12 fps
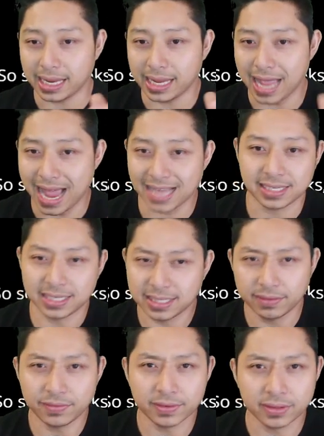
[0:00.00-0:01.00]
has a
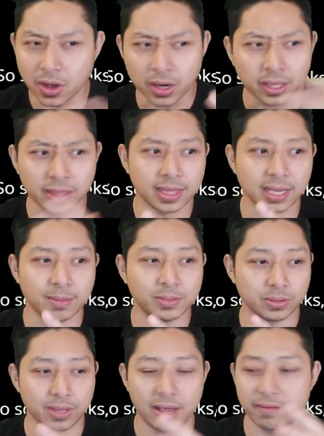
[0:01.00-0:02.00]
different kind of theme
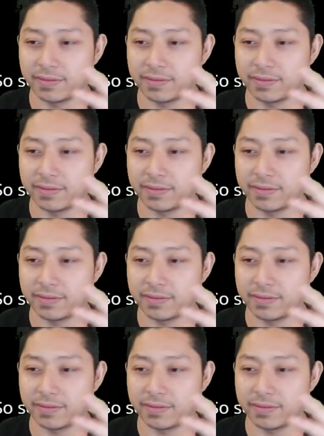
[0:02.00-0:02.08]
to it.